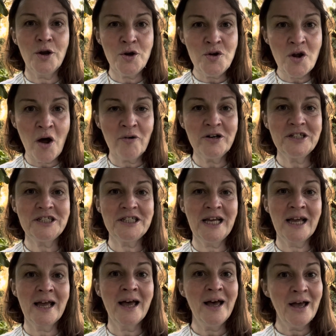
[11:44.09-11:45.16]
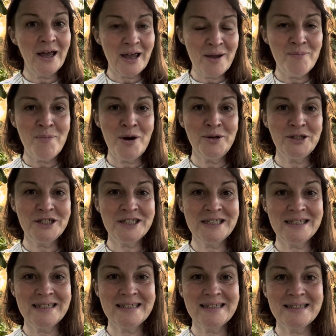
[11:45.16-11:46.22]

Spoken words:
nourishing emotions.